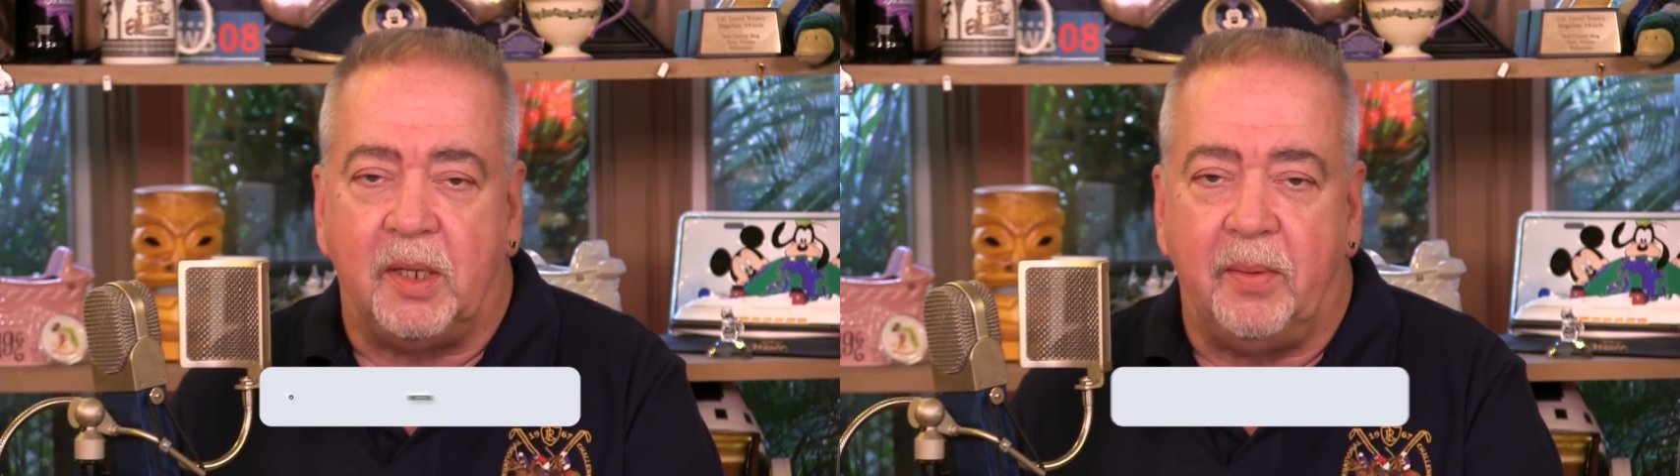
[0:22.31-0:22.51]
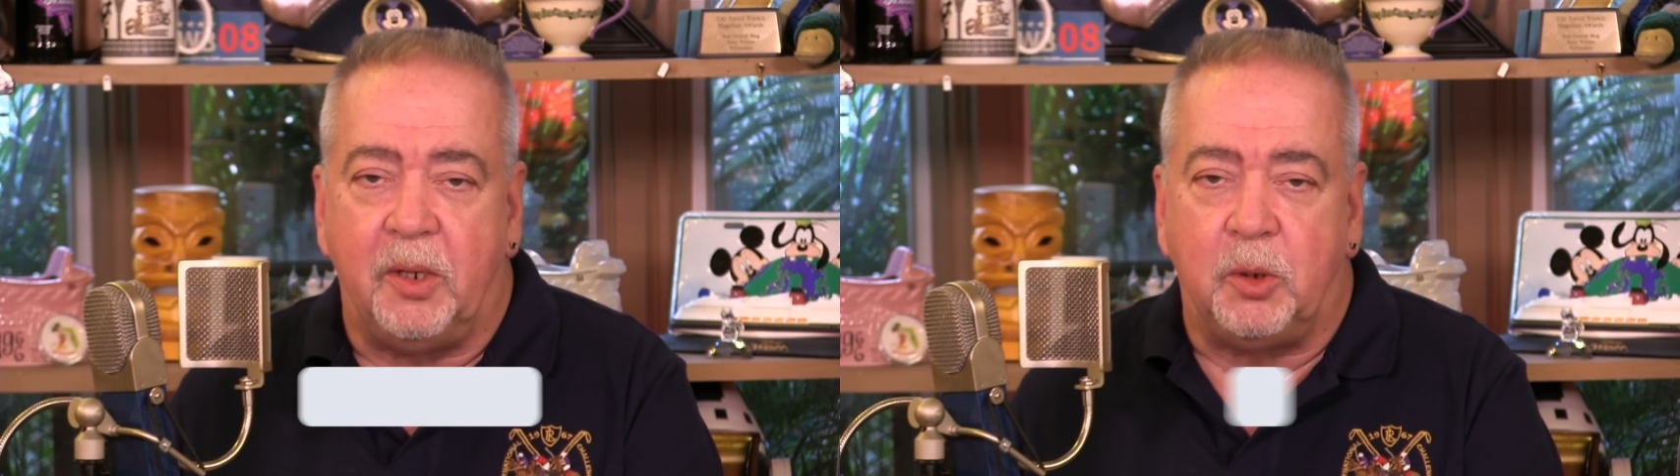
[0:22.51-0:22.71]

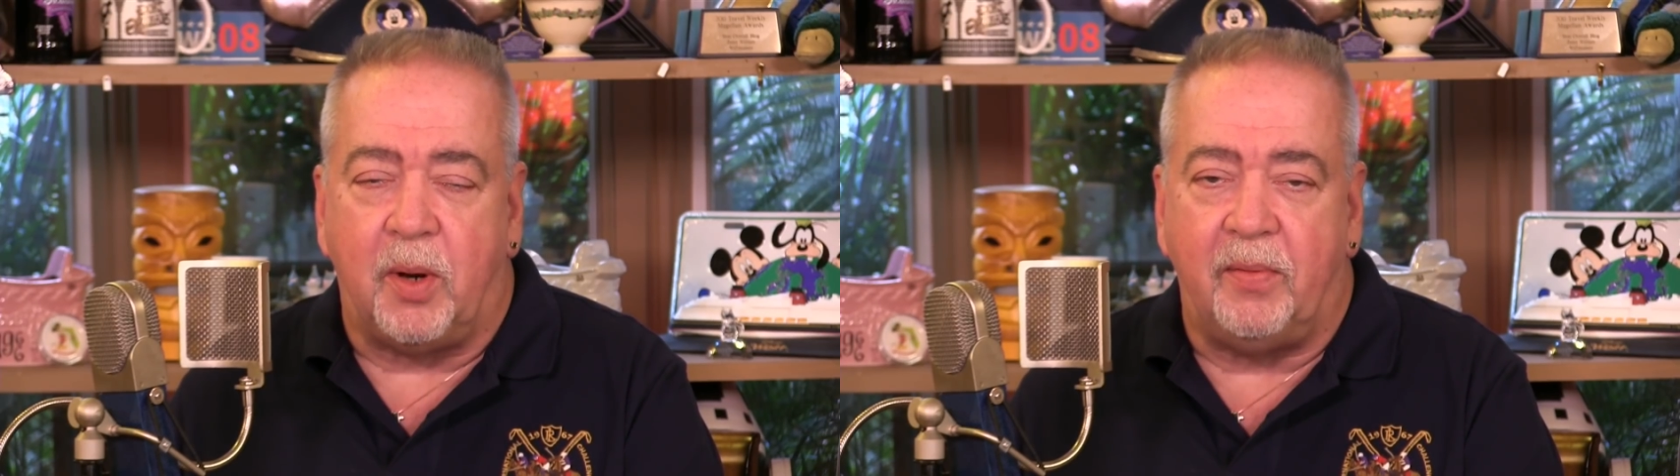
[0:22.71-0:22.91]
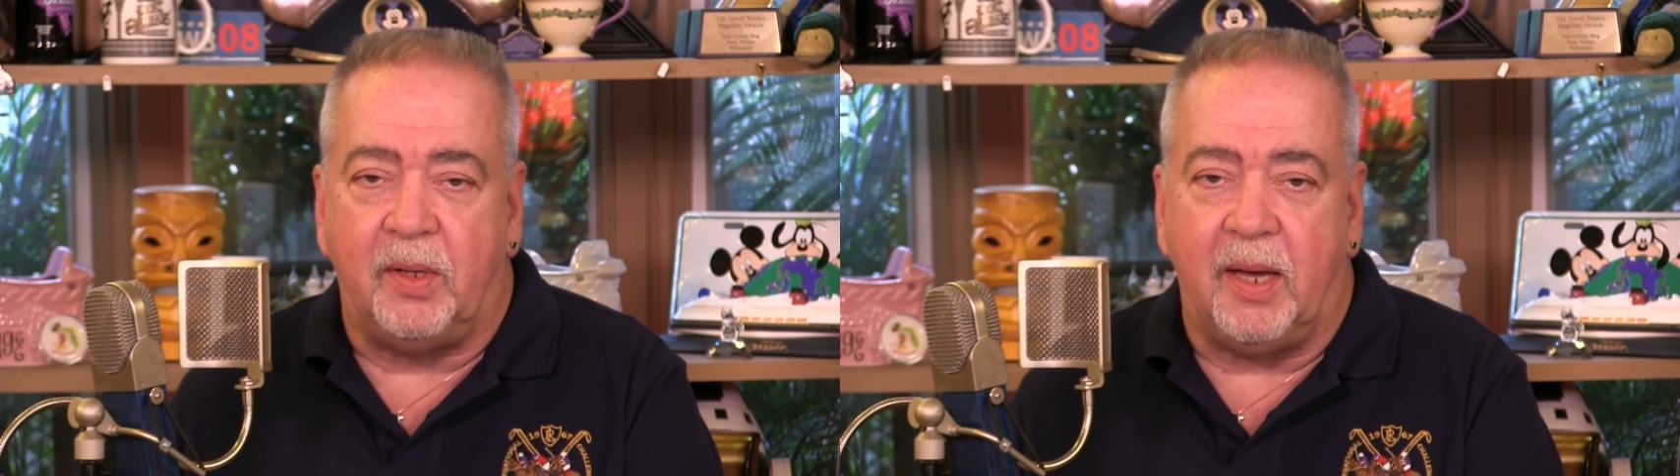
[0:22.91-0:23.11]
Unlimited
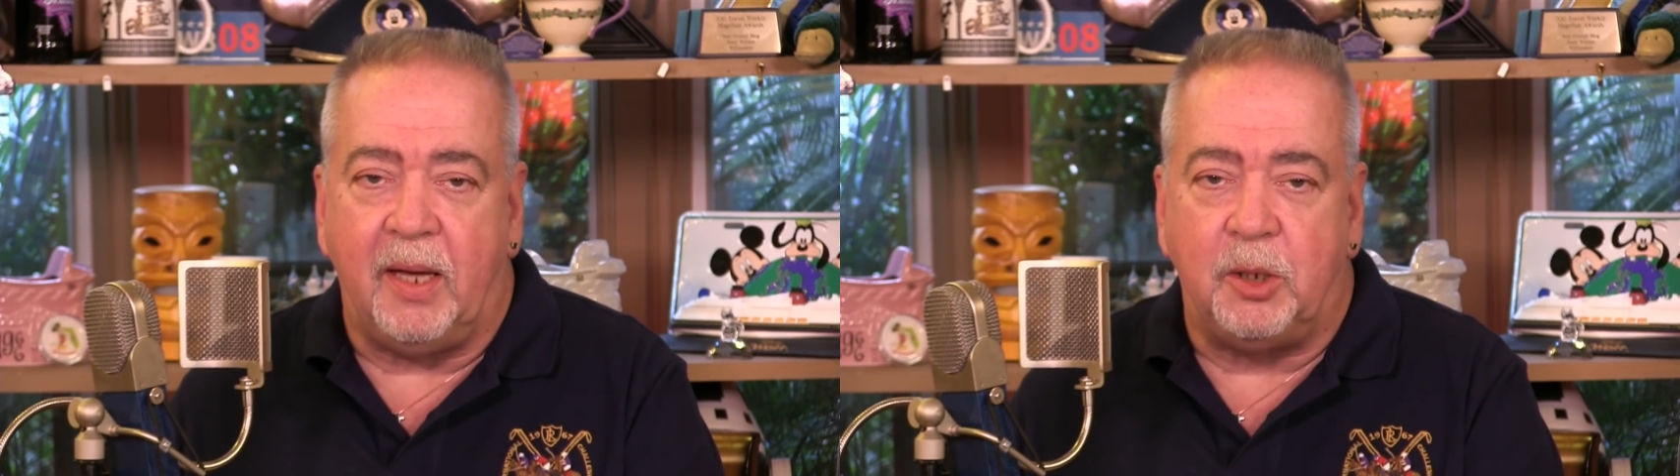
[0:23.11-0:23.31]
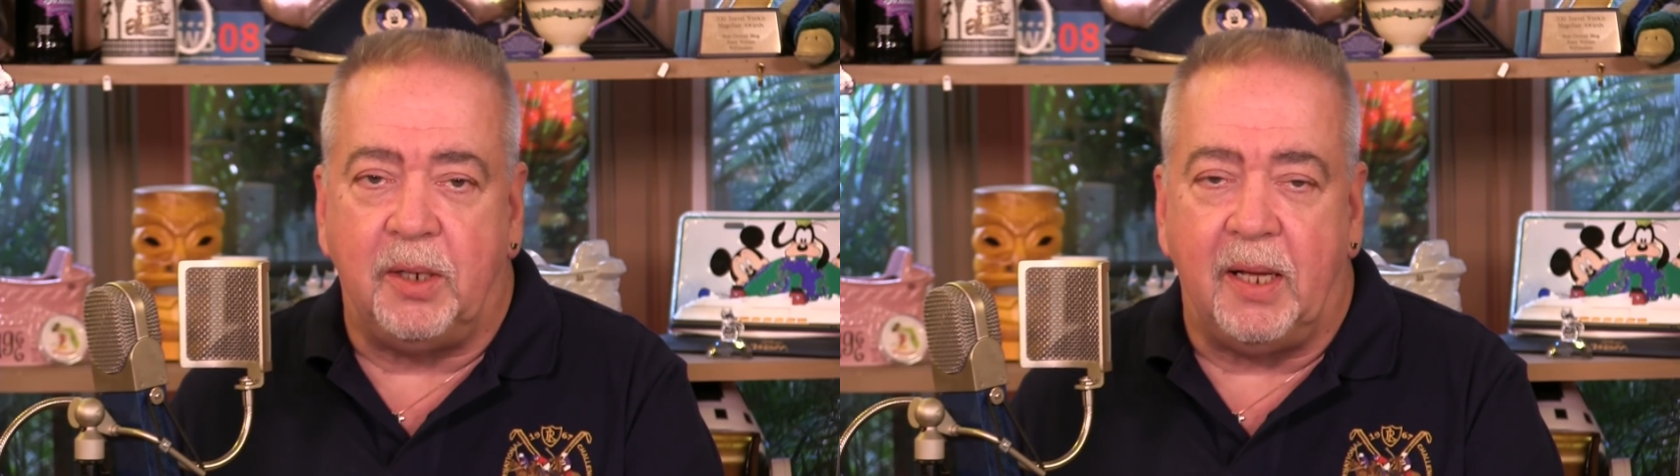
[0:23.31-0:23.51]
travel
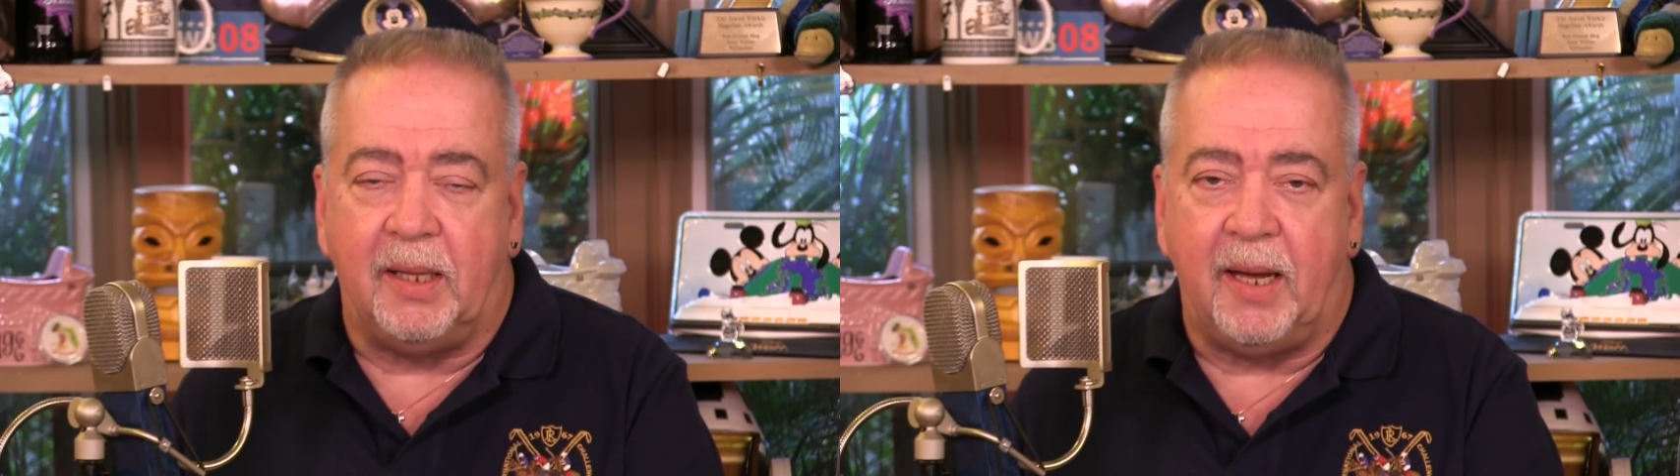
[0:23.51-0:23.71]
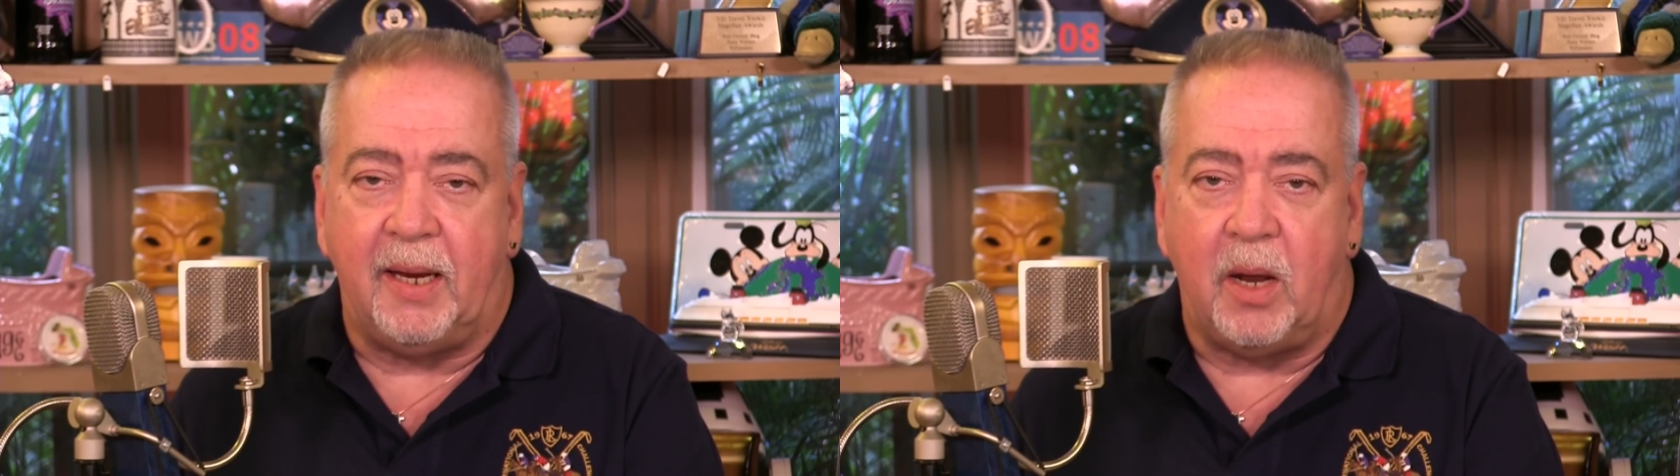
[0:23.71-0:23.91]
agent Elaine